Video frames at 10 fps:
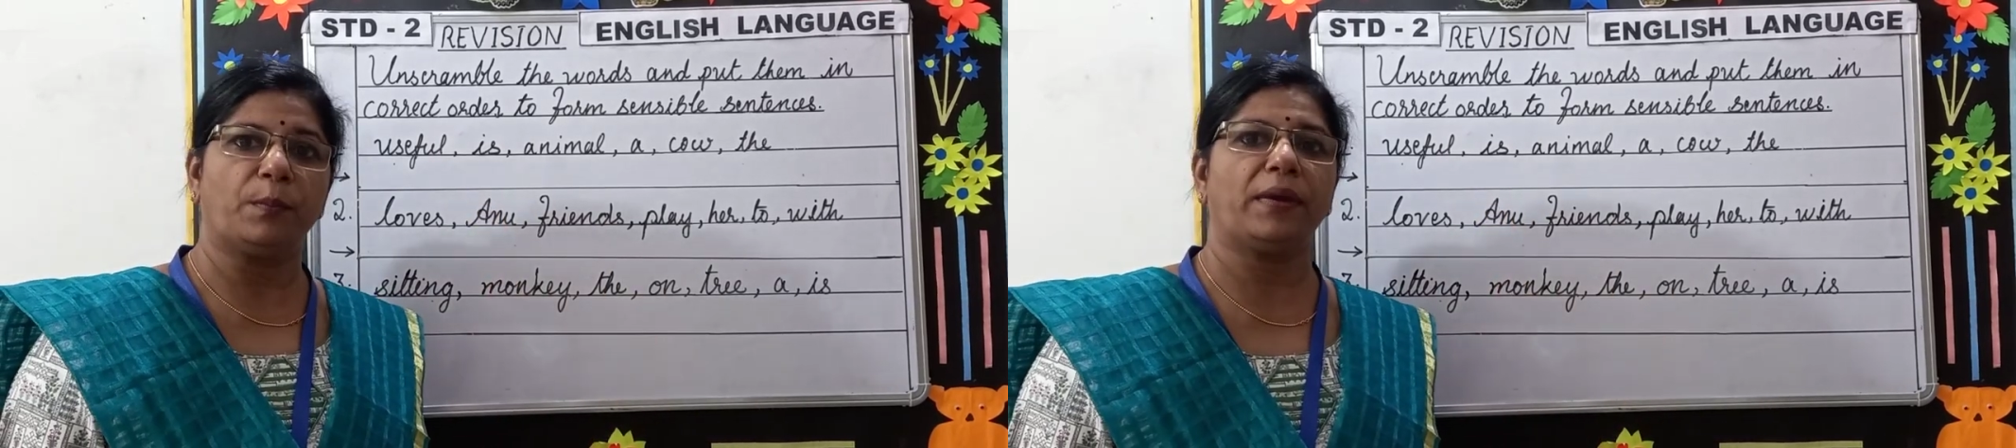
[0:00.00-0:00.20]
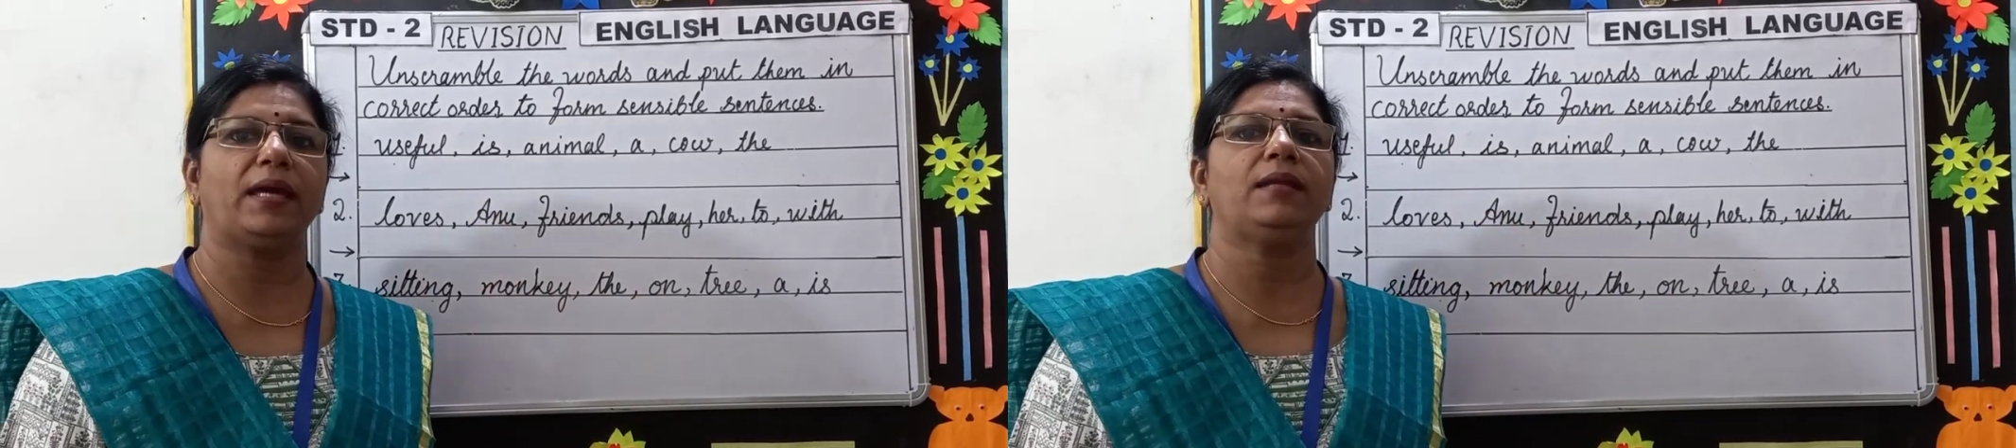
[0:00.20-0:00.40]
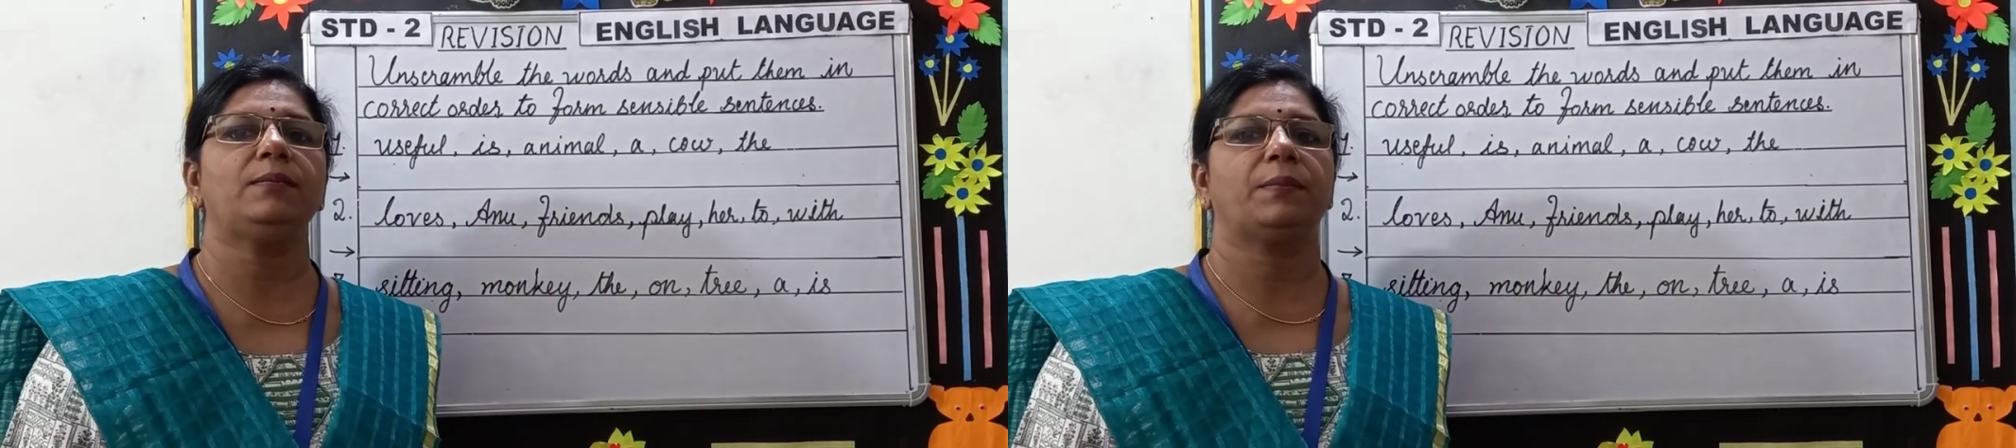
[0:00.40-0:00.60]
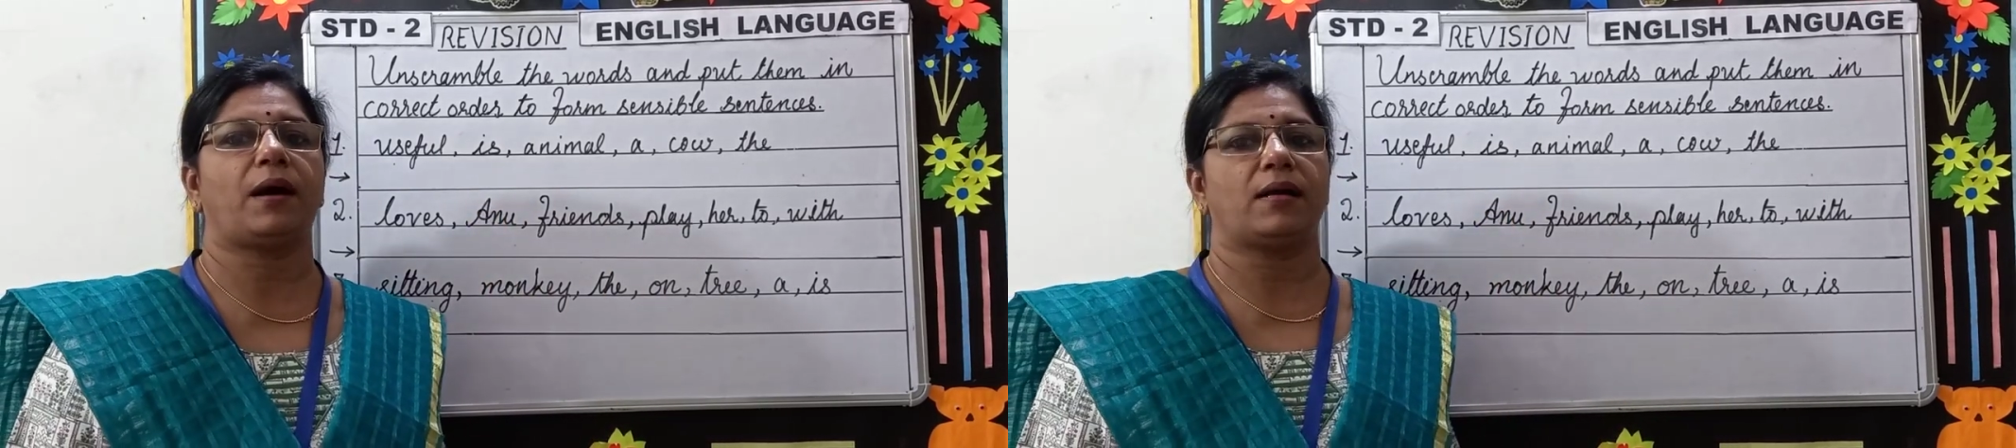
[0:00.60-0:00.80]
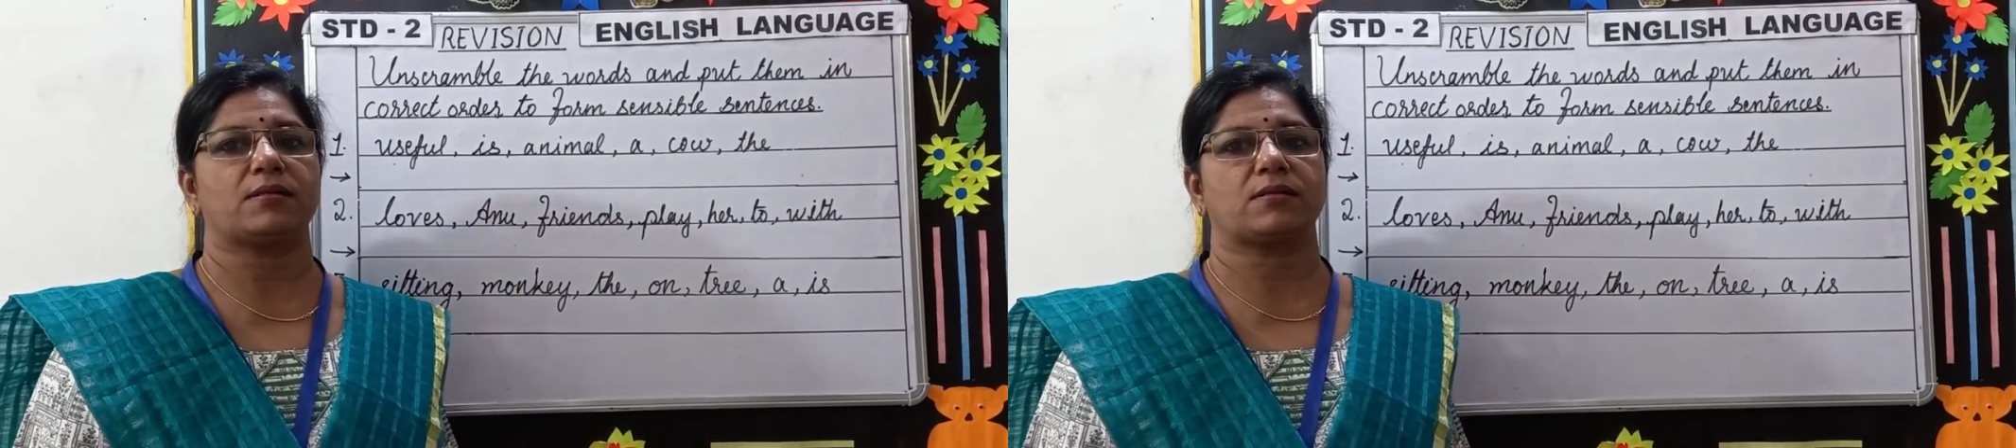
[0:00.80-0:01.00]
main
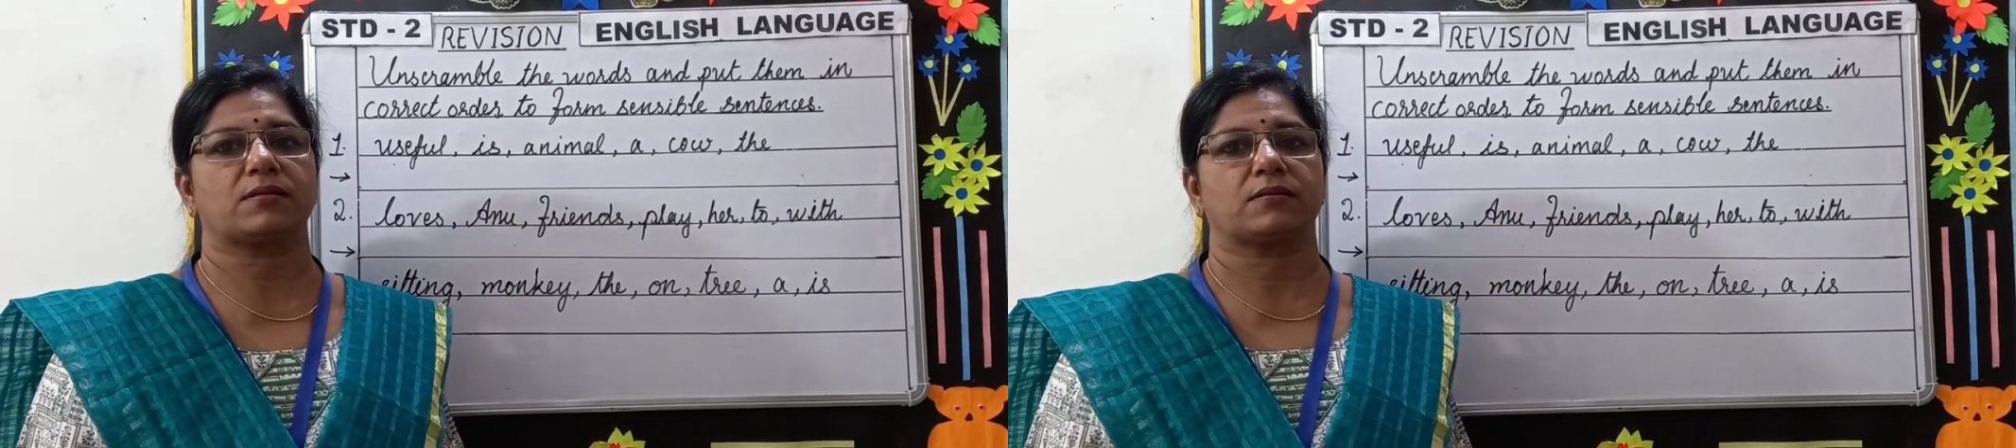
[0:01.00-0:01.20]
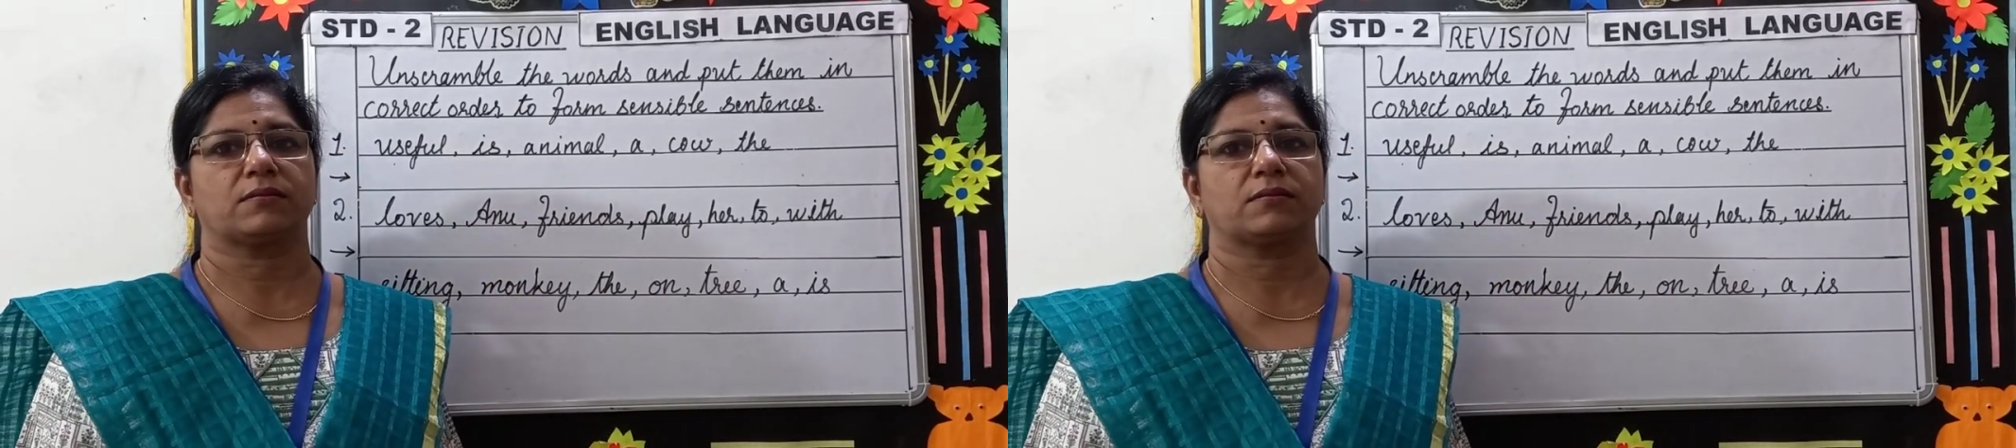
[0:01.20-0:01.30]
parts.